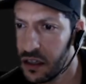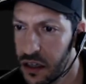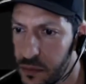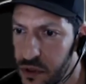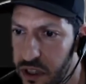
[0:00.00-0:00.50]

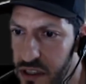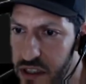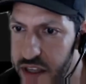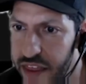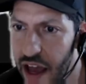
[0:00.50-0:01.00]
I'm sorry, this
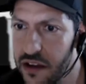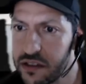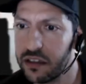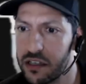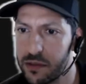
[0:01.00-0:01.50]
is a
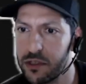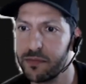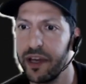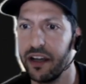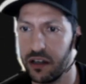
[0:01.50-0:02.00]
thousand customers
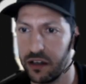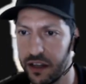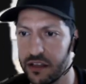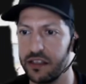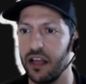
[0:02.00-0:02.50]
paying one hundred
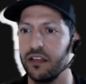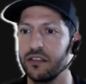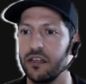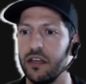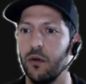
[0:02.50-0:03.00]
thousand
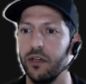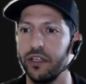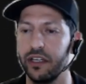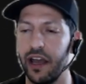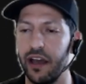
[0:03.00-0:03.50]
dollars, or you
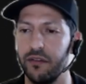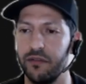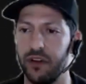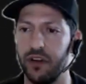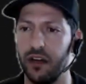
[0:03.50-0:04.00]
can
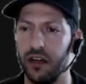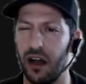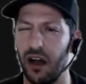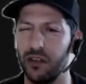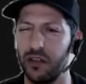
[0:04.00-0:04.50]
have uh, one
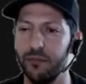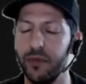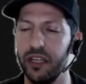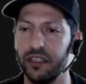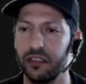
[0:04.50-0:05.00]
hundred
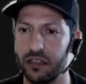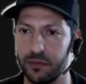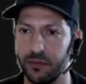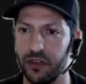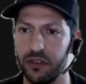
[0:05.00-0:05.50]
million
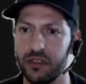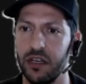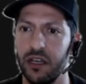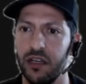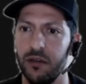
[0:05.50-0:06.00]
customers
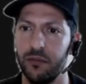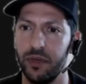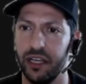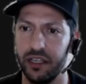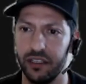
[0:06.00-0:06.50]

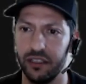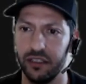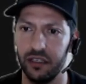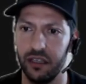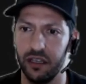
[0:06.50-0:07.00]
paying
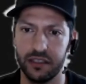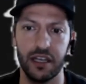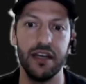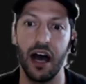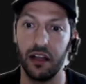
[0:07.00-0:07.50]
uh,
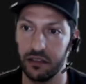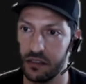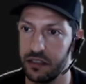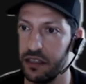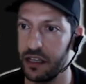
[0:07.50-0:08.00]
ten
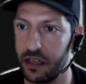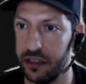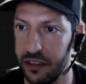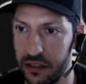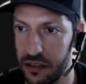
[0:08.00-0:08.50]
dollars. And that's how
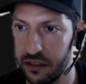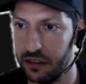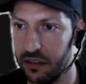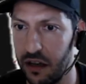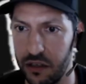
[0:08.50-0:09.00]
you get
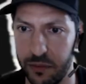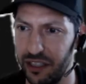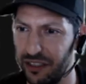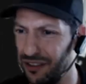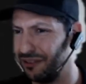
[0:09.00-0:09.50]
to one hundred
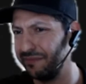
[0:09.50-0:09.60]
million, or